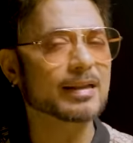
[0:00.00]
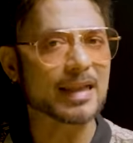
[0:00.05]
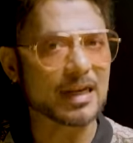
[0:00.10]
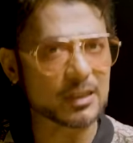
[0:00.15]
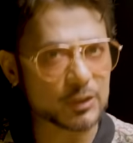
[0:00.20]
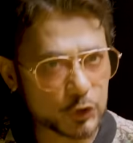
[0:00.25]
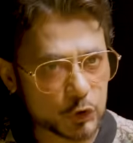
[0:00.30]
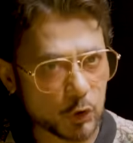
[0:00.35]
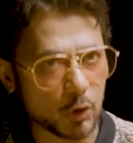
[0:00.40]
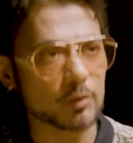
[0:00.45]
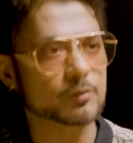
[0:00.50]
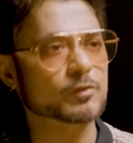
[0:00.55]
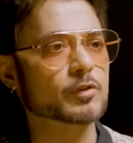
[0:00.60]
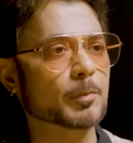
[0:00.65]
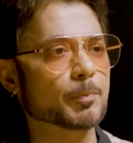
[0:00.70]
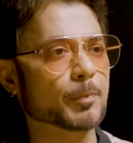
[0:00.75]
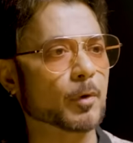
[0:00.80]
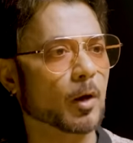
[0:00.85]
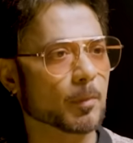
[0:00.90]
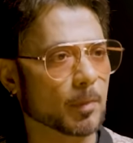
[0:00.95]
and that solves
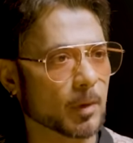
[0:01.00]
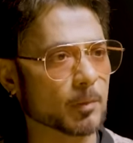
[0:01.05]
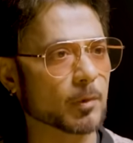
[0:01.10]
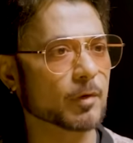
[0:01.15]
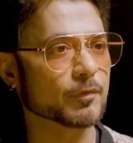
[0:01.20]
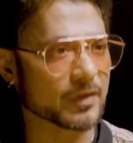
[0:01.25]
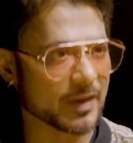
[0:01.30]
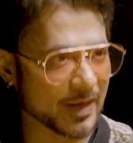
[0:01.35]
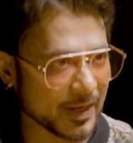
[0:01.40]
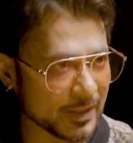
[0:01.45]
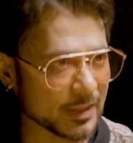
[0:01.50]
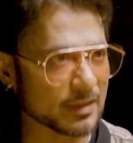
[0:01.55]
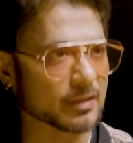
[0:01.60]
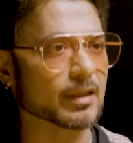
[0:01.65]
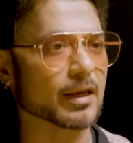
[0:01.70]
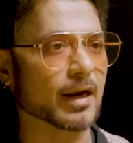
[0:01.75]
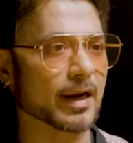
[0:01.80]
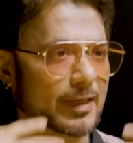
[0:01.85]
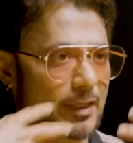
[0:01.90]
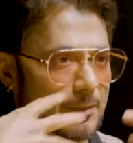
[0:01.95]
the problem of
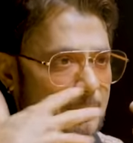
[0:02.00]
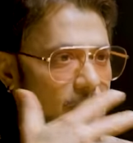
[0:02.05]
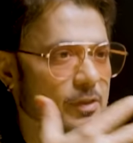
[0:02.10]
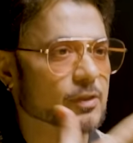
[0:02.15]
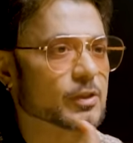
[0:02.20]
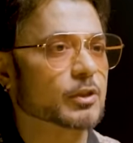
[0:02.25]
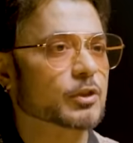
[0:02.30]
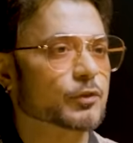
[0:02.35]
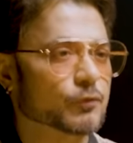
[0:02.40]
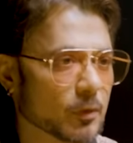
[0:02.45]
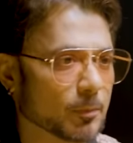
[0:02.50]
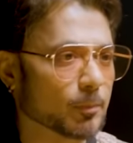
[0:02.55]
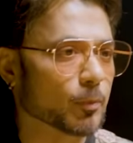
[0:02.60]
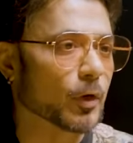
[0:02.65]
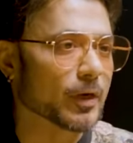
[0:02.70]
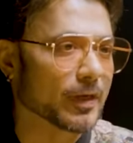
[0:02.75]
getting the right message from